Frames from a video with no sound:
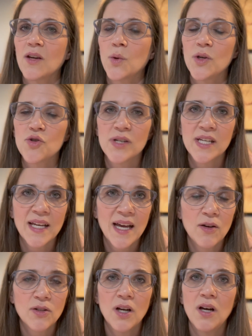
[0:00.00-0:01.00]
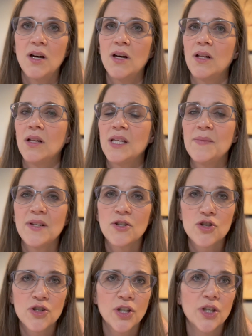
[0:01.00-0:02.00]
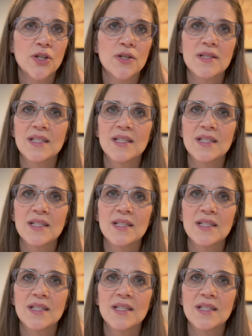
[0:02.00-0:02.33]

quit drinking alcohol, limit sugars,